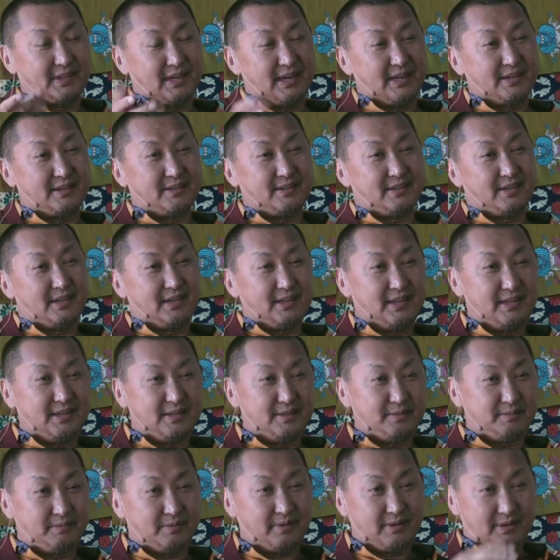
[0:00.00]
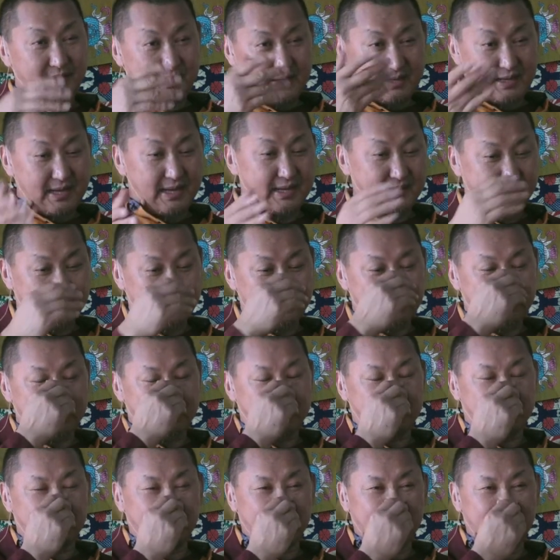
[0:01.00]
And a little like
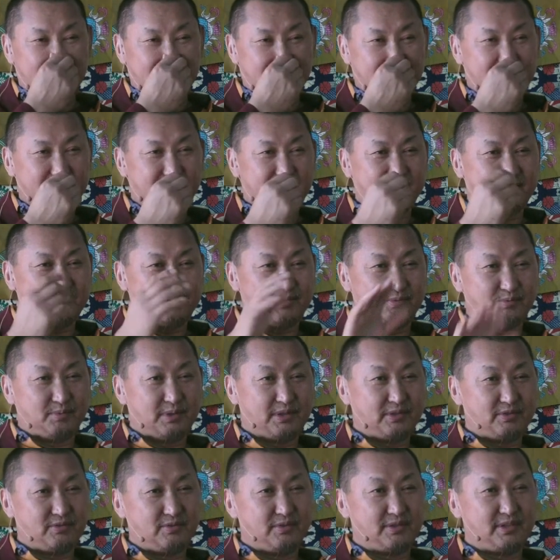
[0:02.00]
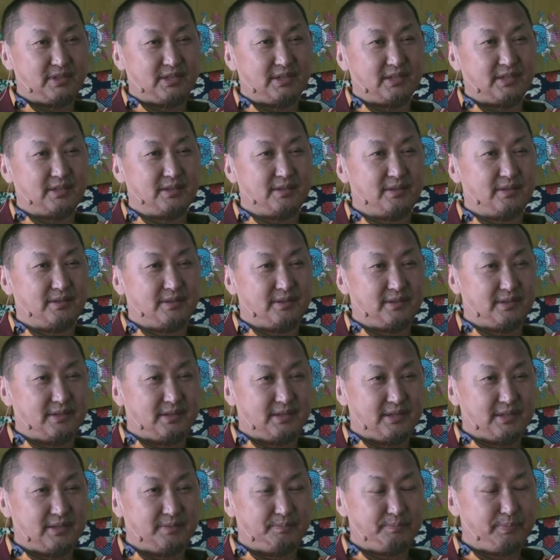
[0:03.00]
this, then is what do you think?
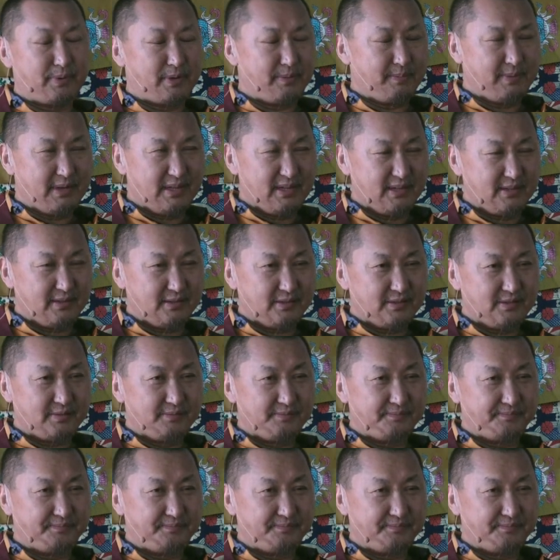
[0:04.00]
Impermanent?